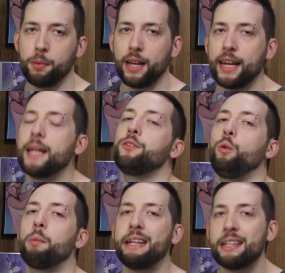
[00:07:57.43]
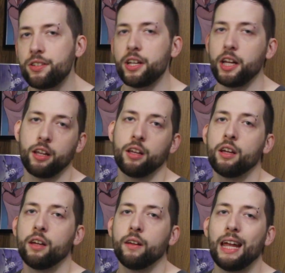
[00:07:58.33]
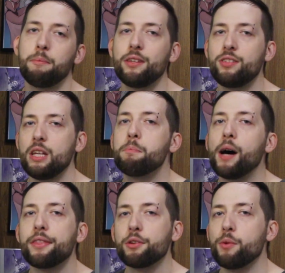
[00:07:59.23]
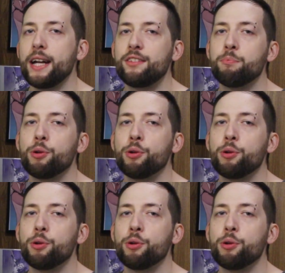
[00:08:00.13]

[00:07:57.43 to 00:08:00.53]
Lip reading: being canceled by Disney. ABC bought the rights